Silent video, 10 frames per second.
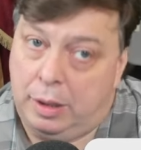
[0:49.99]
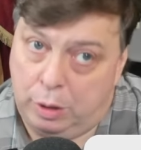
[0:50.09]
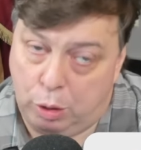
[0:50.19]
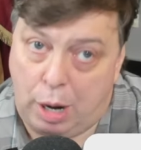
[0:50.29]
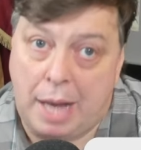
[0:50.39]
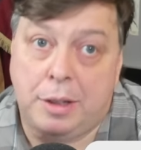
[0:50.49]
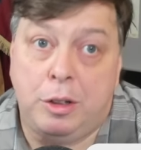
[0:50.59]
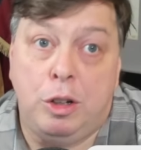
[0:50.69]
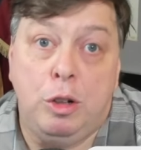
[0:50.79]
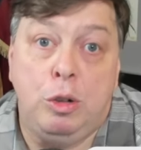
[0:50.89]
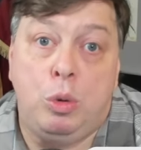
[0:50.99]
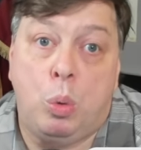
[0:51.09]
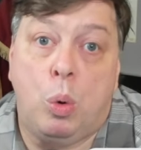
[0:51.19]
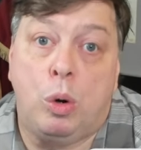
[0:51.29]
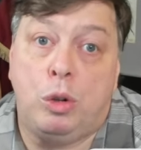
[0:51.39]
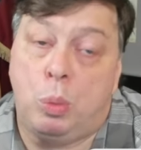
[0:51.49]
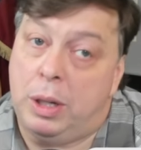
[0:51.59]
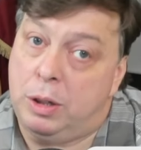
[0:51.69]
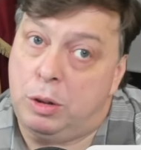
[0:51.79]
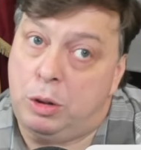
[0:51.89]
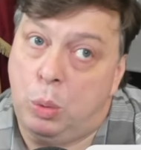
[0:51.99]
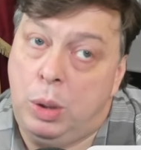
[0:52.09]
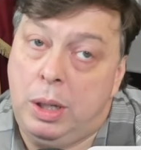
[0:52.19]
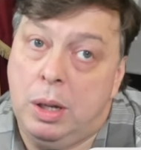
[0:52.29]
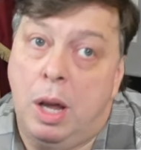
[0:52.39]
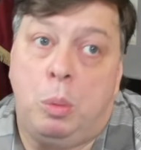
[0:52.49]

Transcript: Your attitude towards what you're doing